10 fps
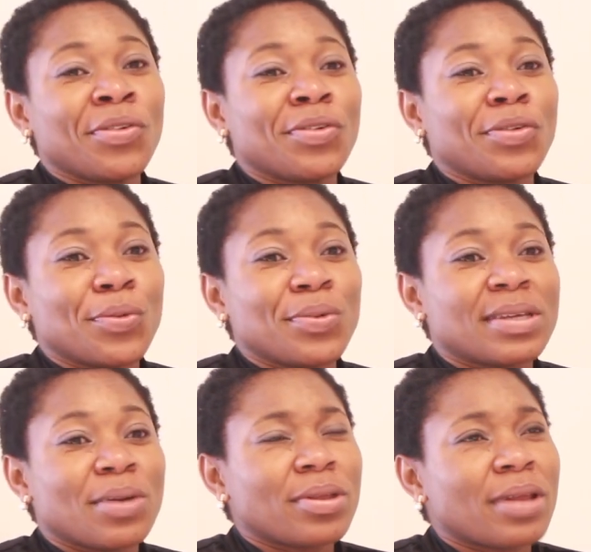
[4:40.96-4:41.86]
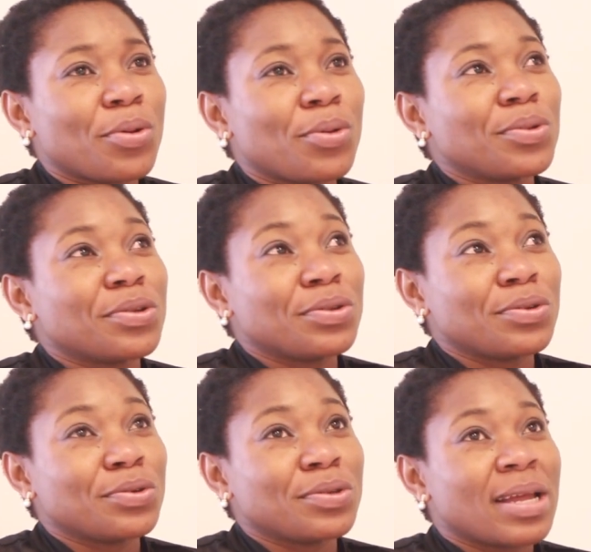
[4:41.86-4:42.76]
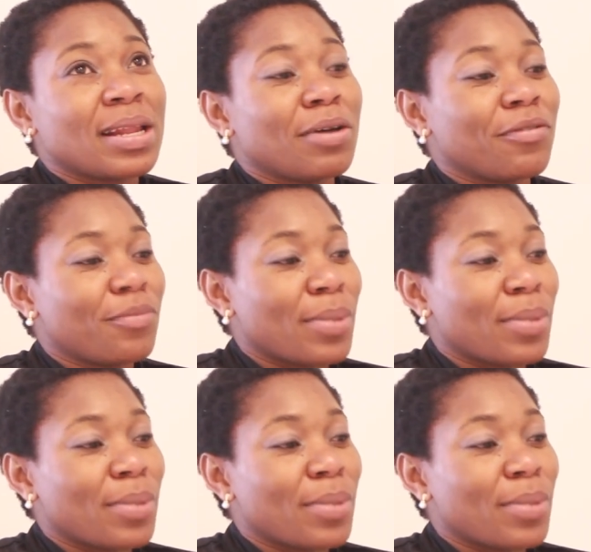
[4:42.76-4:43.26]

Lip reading: So we said, what are we going to do? There are a lot of